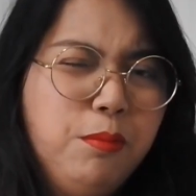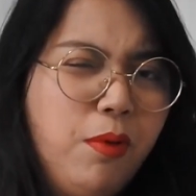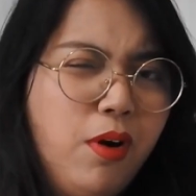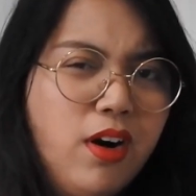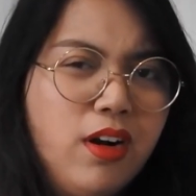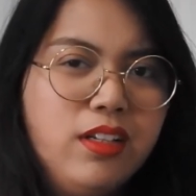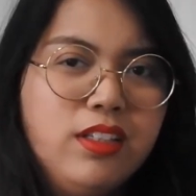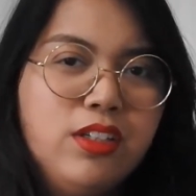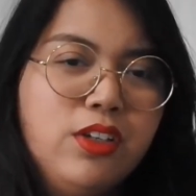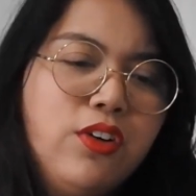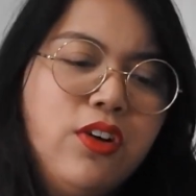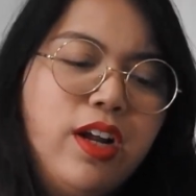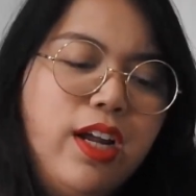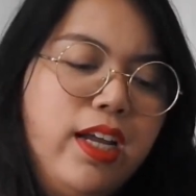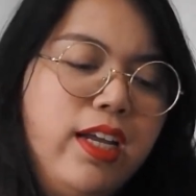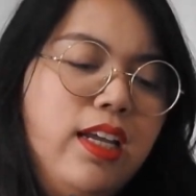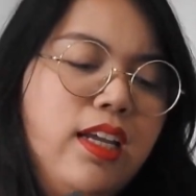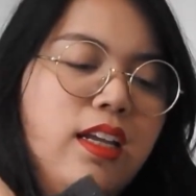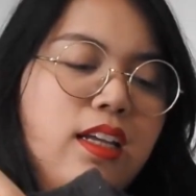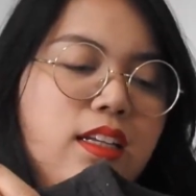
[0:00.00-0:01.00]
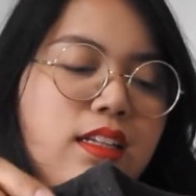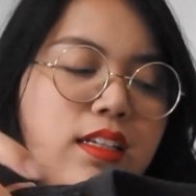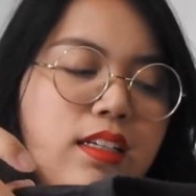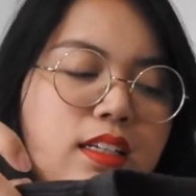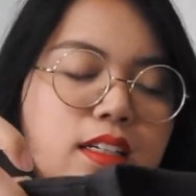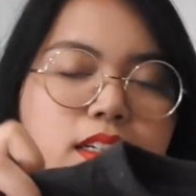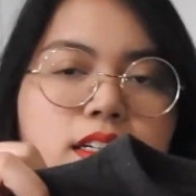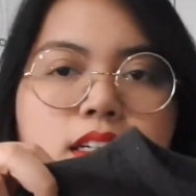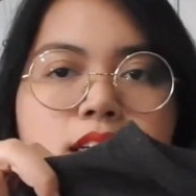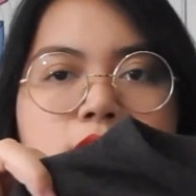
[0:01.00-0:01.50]
marled gray
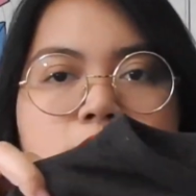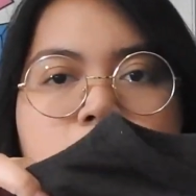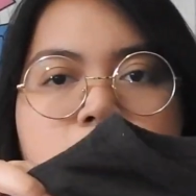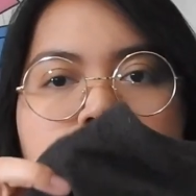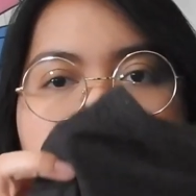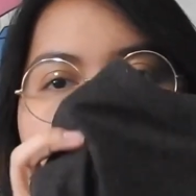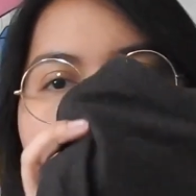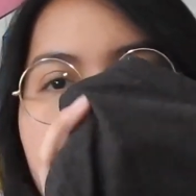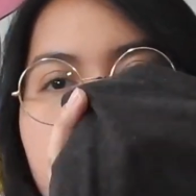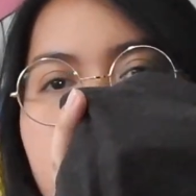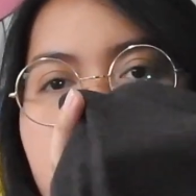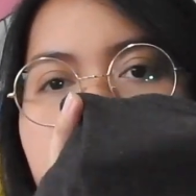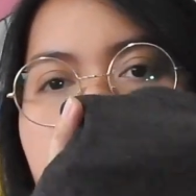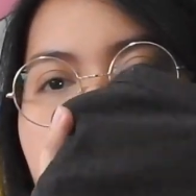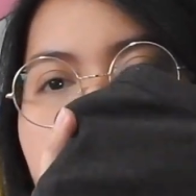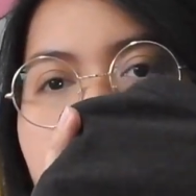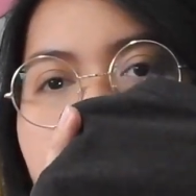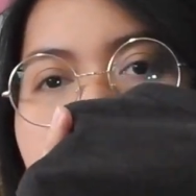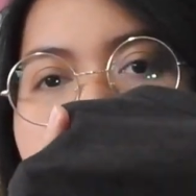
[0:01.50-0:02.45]
color